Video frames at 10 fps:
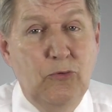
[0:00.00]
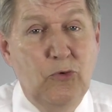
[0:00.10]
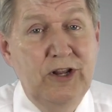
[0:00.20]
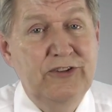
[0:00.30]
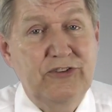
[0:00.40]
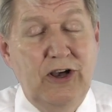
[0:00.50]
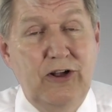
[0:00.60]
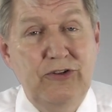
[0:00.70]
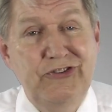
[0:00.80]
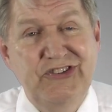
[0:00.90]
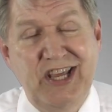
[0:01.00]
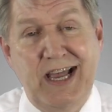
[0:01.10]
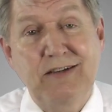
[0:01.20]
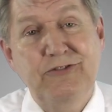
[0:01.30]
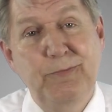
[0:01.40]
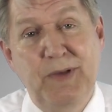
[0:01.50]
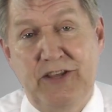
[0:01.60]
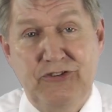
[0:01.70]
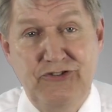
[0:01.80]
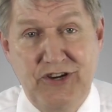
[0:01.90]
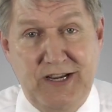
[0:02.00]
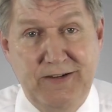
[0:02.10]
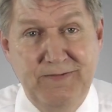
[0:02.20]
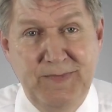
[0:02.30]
One is called text messaging.